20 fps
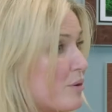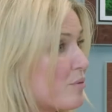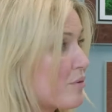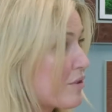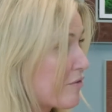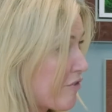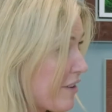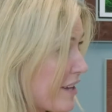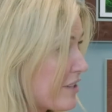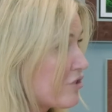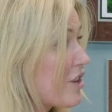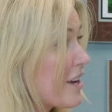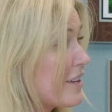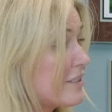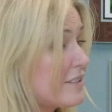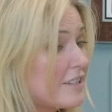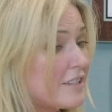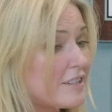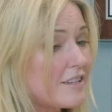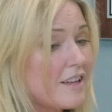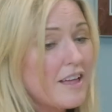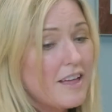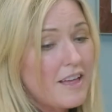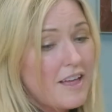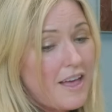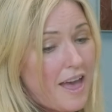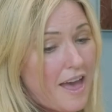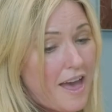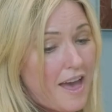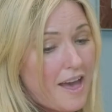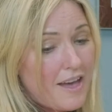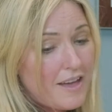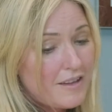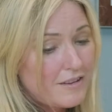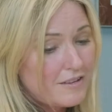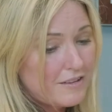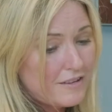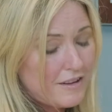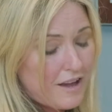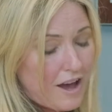were franchising.
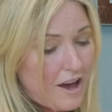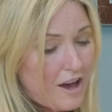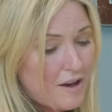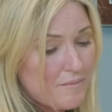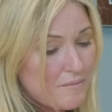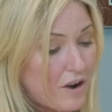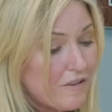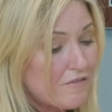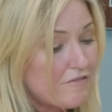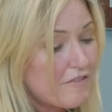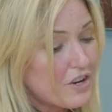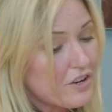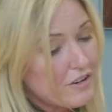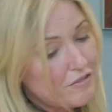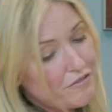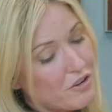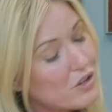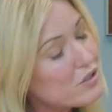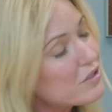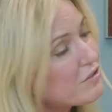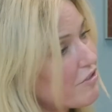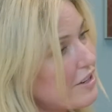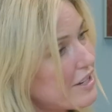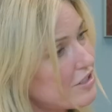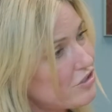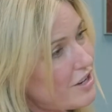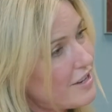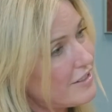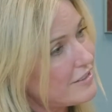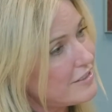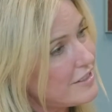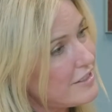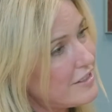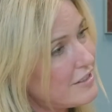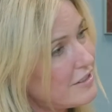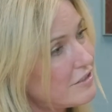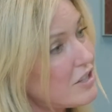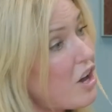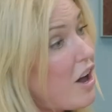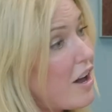And our very first
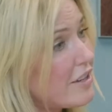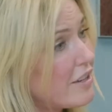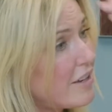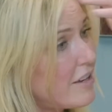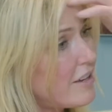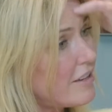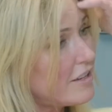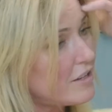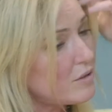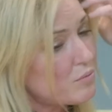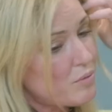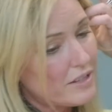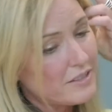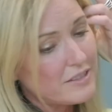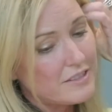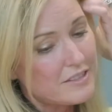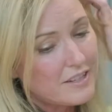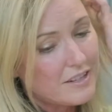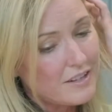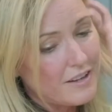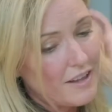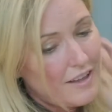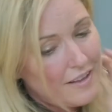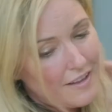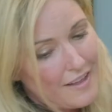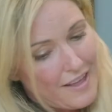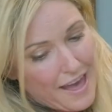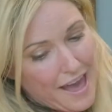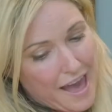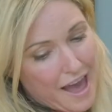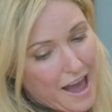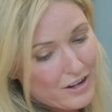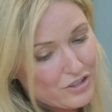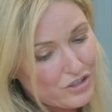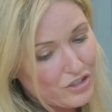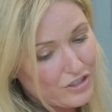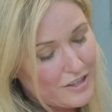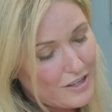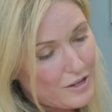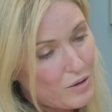franchisee, Tanya in Ruston,
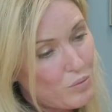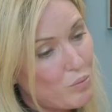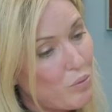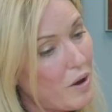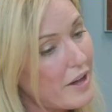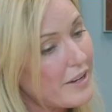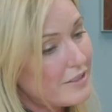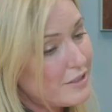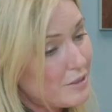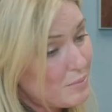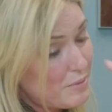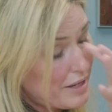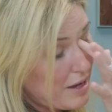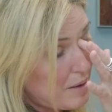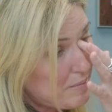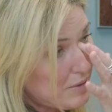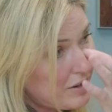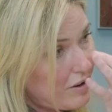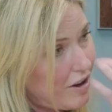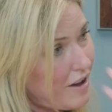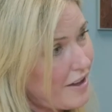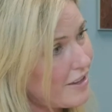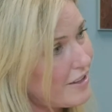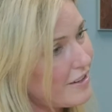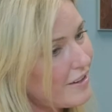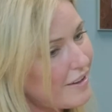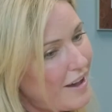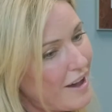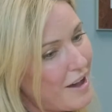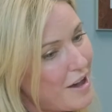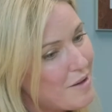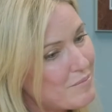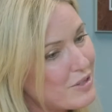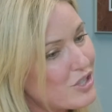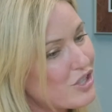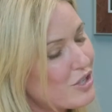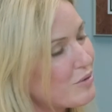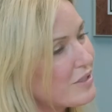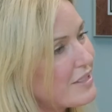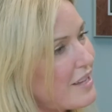actually wanted to become a client, but
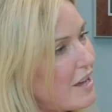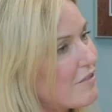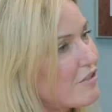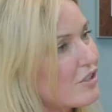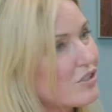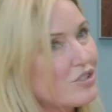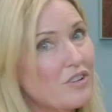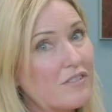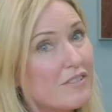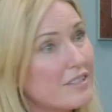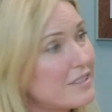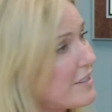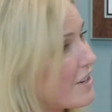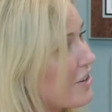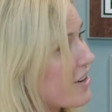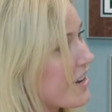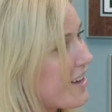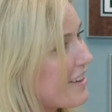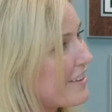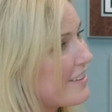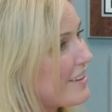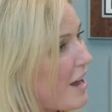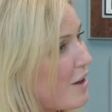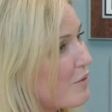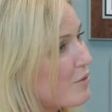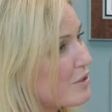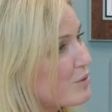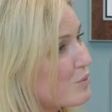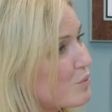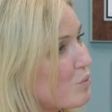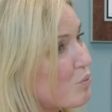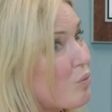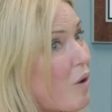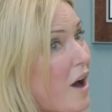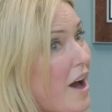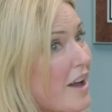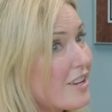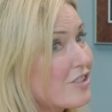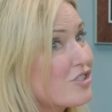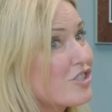she was out of our service area, and that was
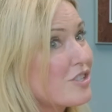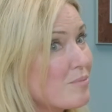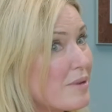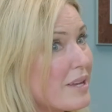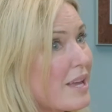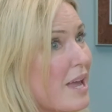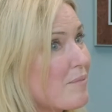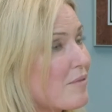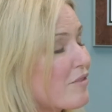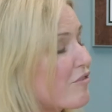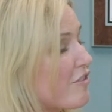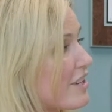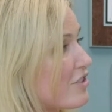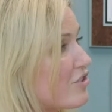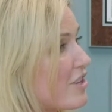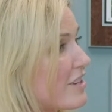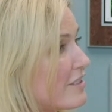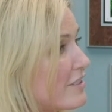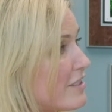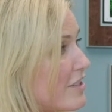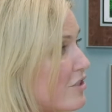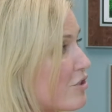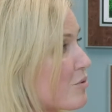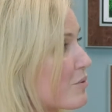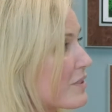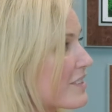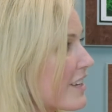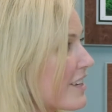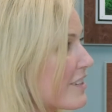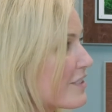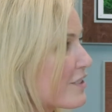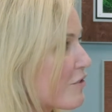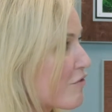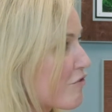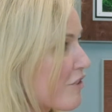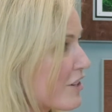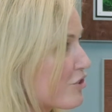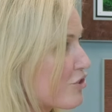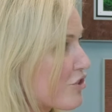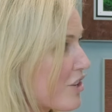why she became a franchisee. She was getting so
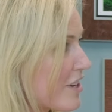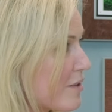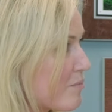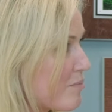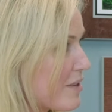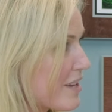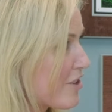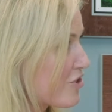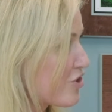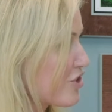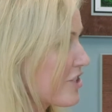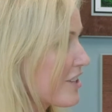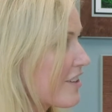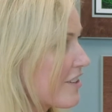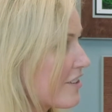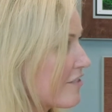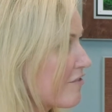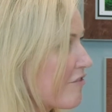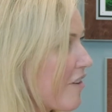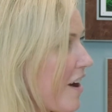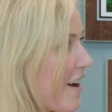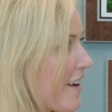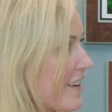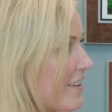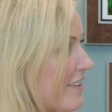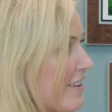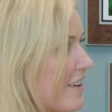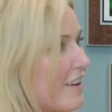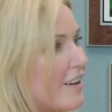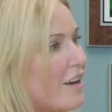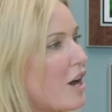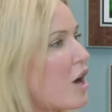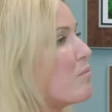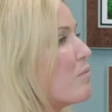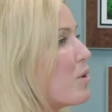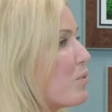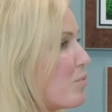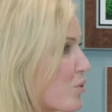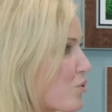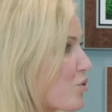frustrated because she couldn't find a
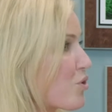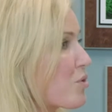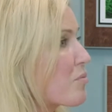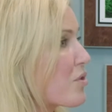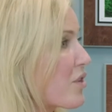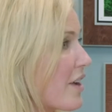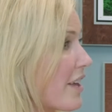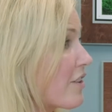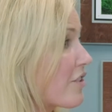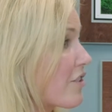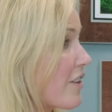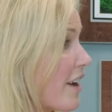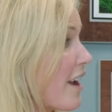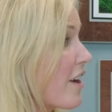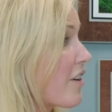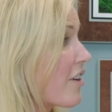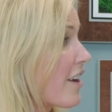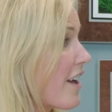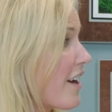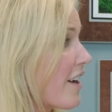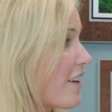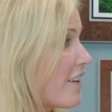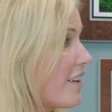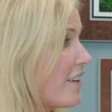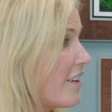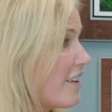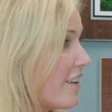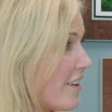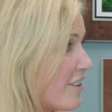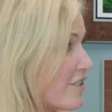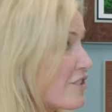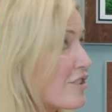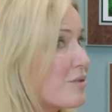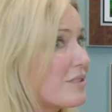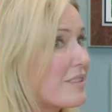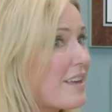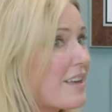mobile groomer in her area, and she